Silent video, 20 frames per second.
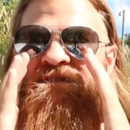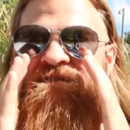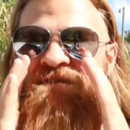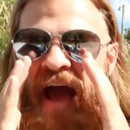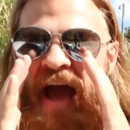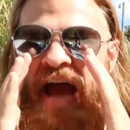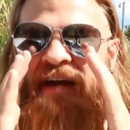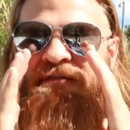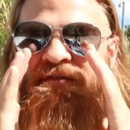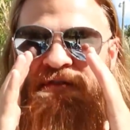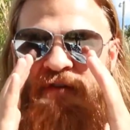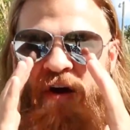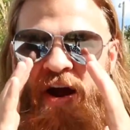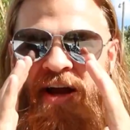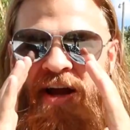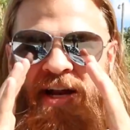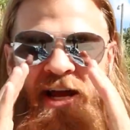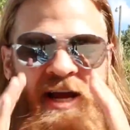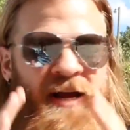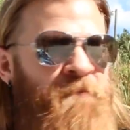Fat
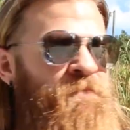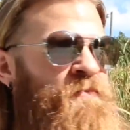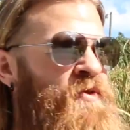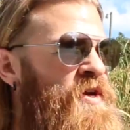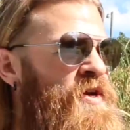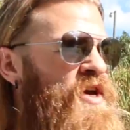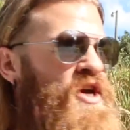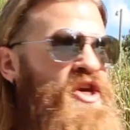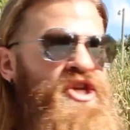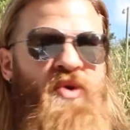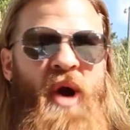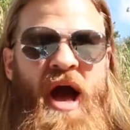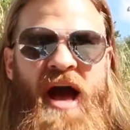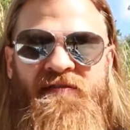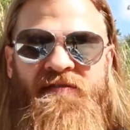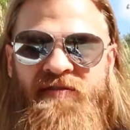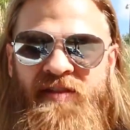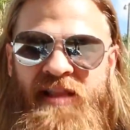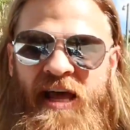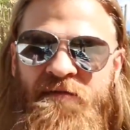Friday. You
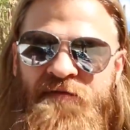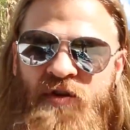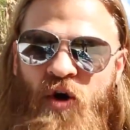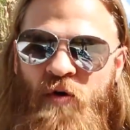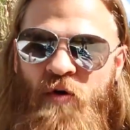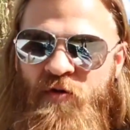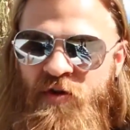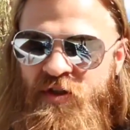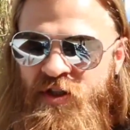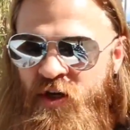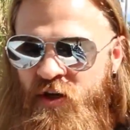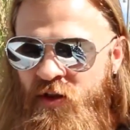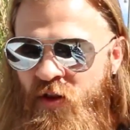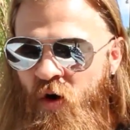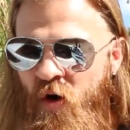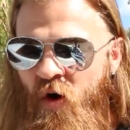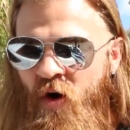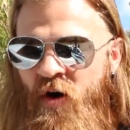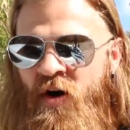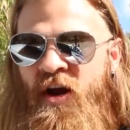have leftovers
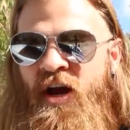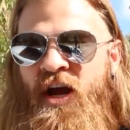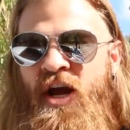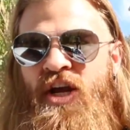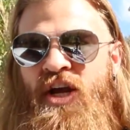galore,